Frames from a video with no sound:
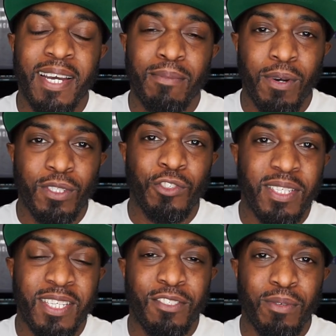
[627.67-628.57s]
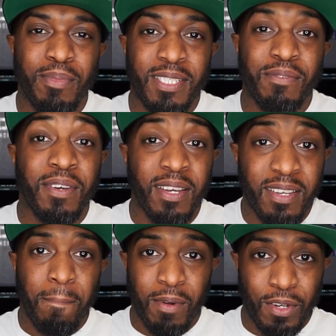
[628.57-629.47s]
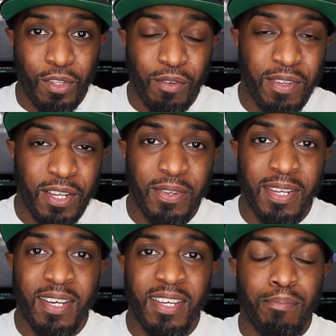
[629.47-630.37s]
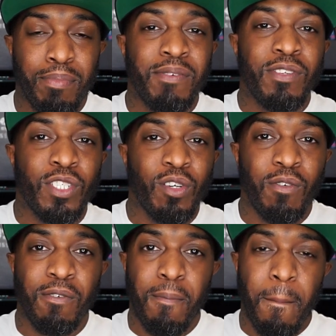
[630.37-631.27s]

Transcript: Imposter syndrome is a thing. I'm gonna do a video on that. Believe in yourself.